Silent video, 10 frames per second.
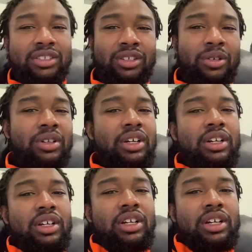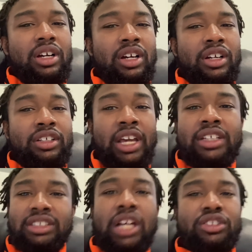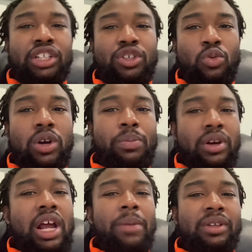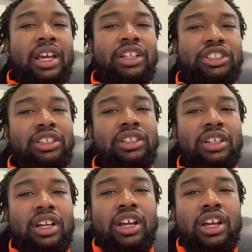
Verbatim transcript: So, uh, yeah, it sounds like you want to put an application in.